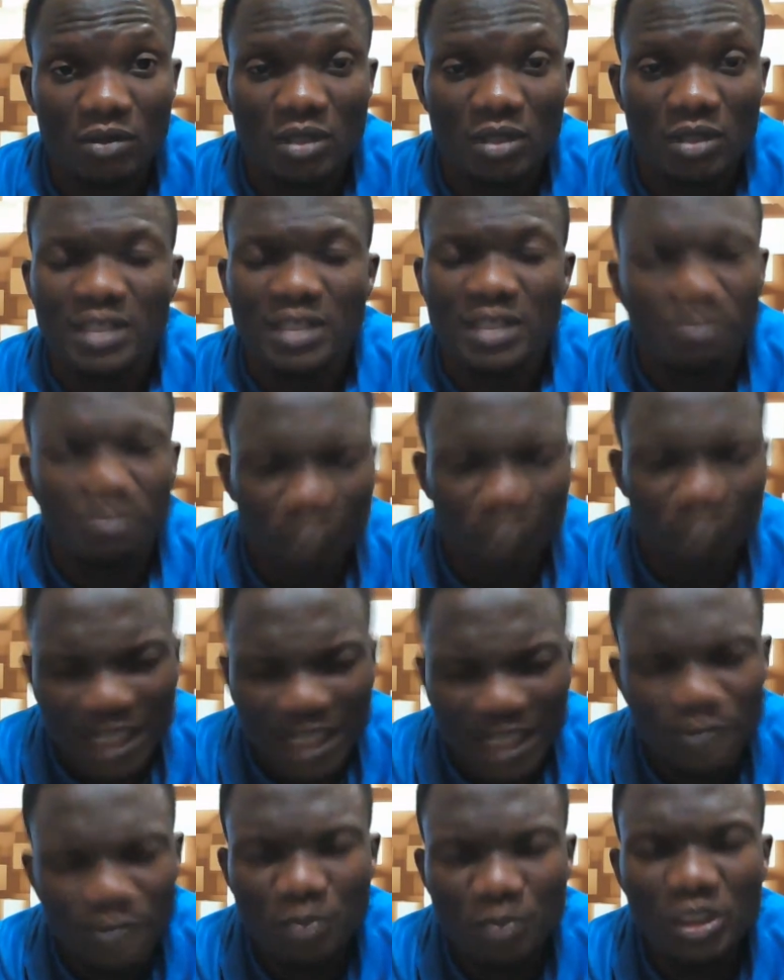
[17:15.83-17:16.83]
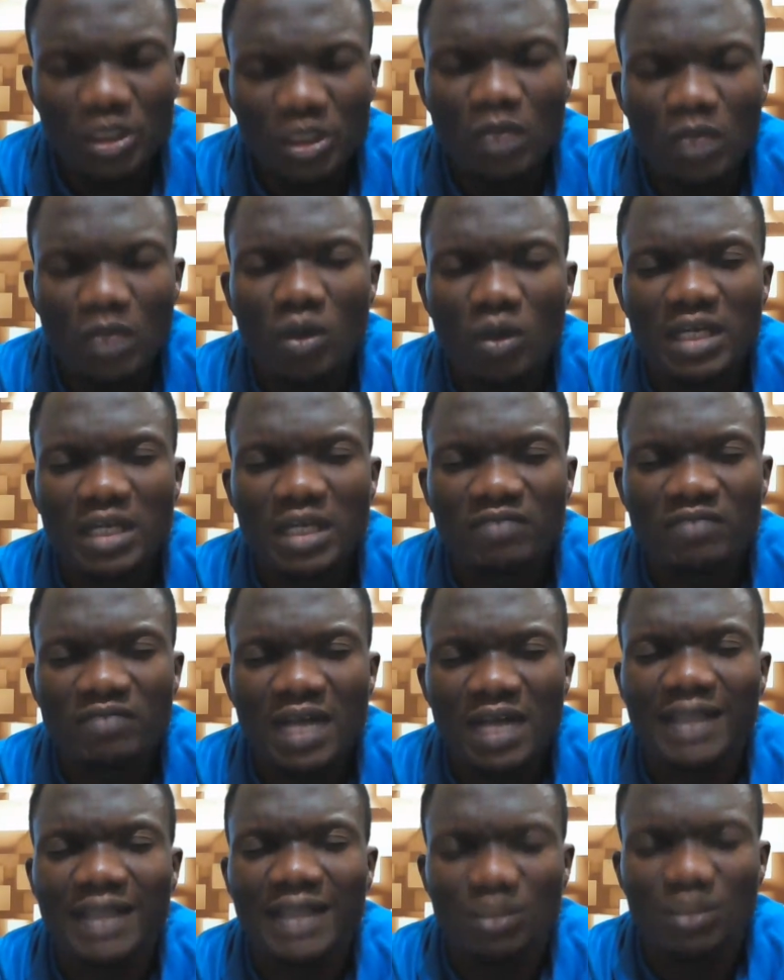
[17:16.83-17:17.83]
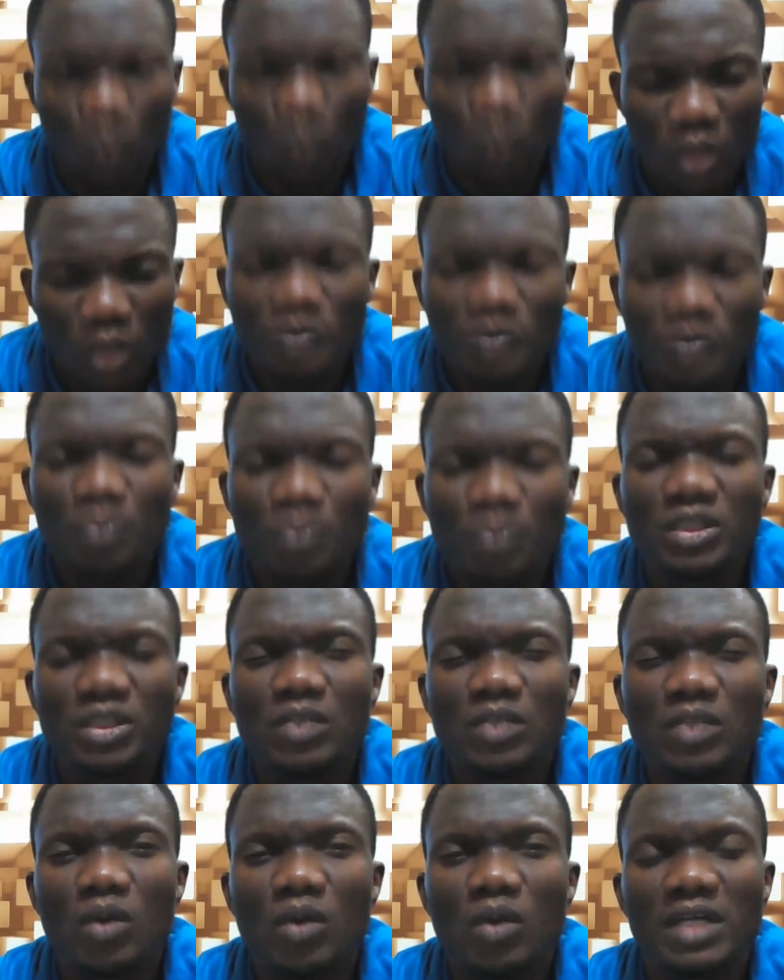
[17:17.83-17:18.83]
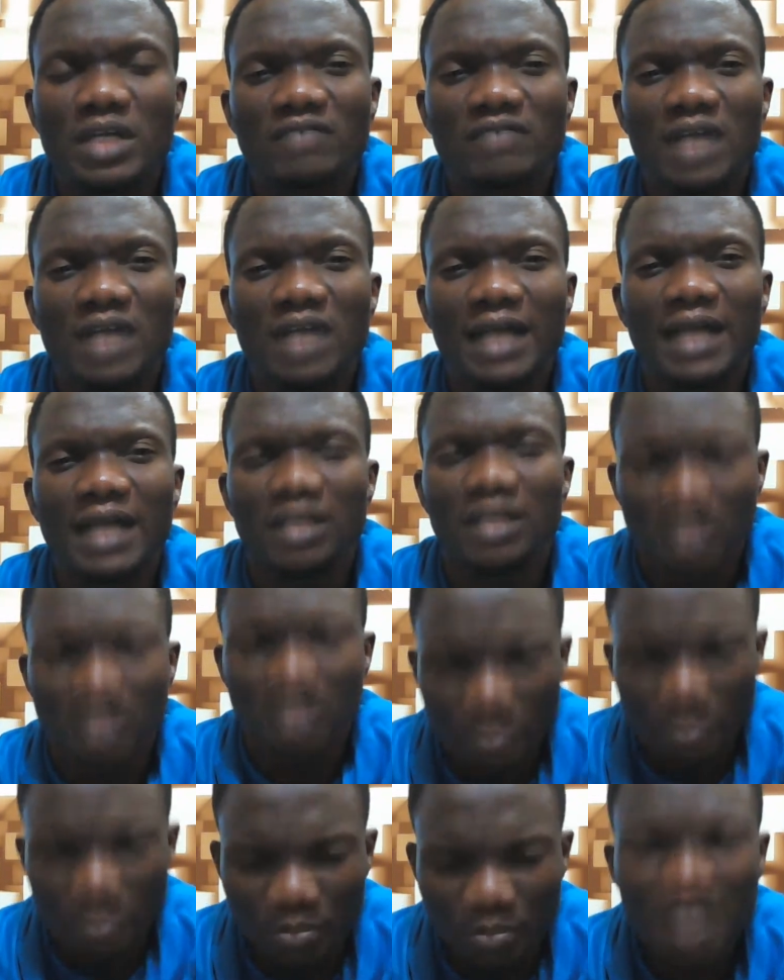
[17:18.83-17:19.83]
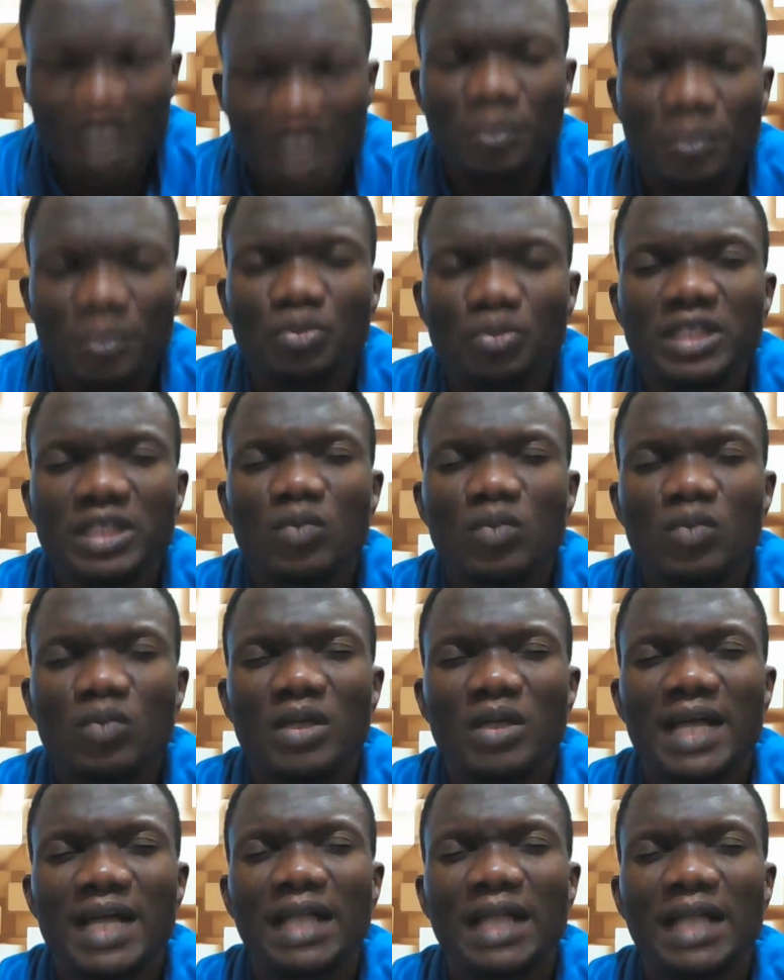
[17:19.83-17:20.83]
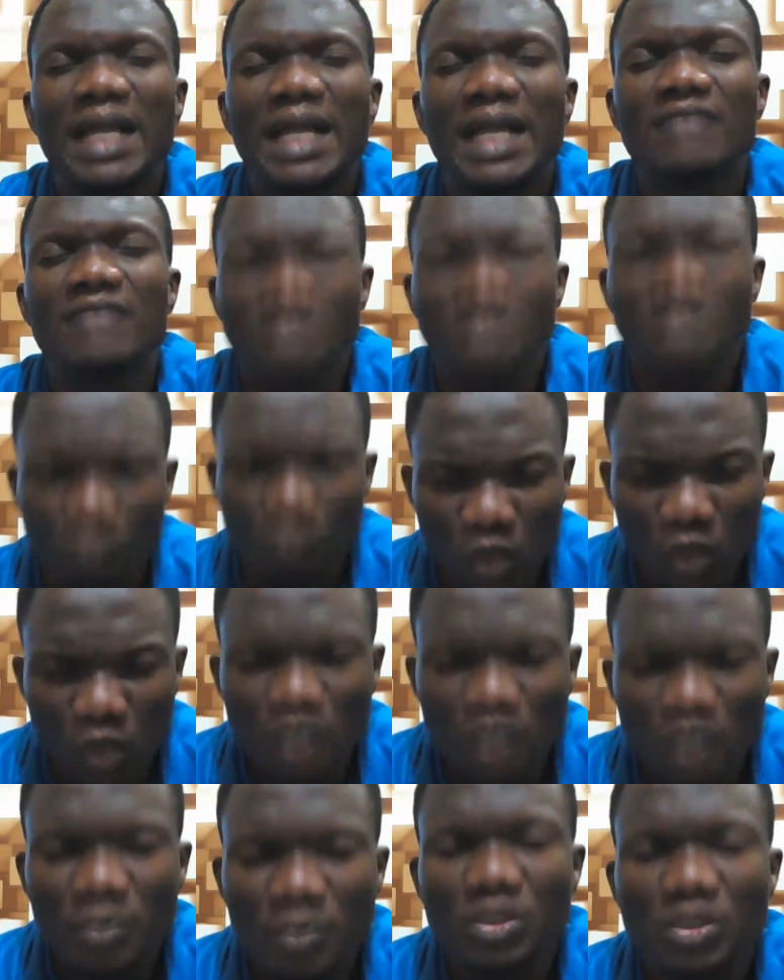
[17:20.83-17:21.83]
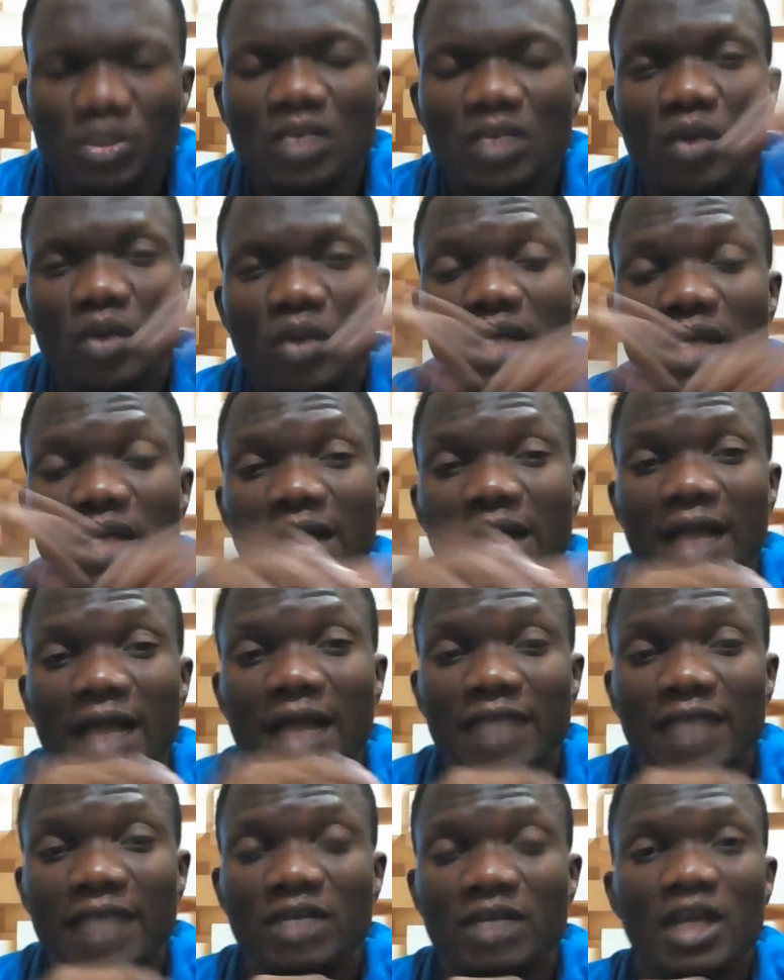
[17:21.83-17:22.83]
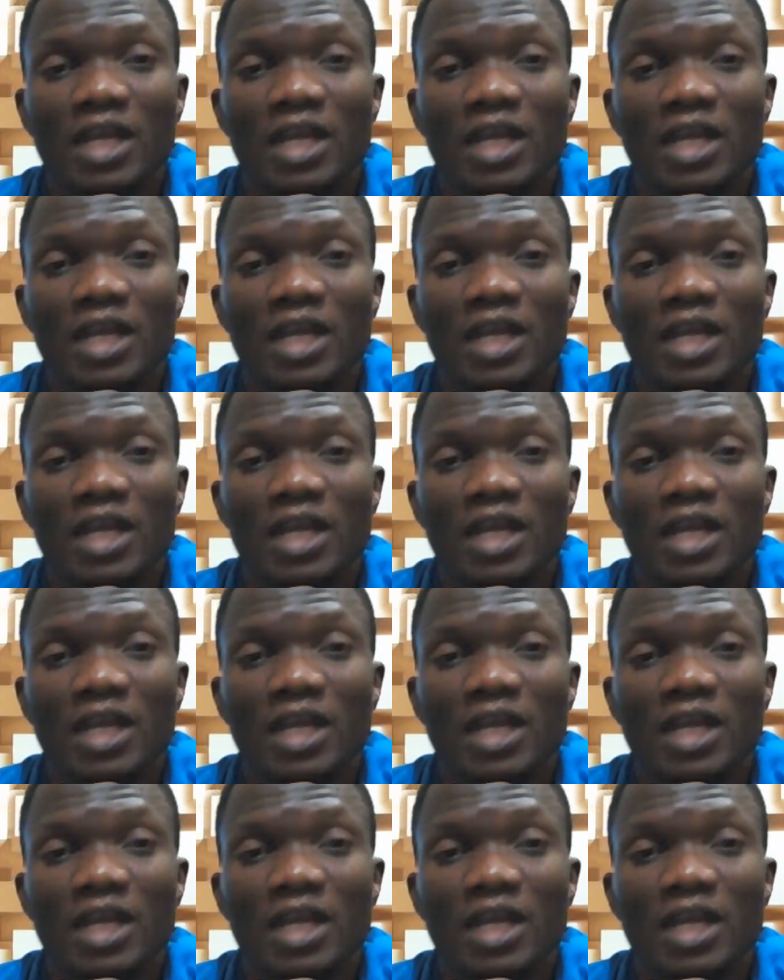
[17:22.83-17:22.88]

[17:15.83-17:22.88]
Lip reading: The best people in the world have died. The worst people in the world have died. The best people in the world are alive. The worst people in the world are alive.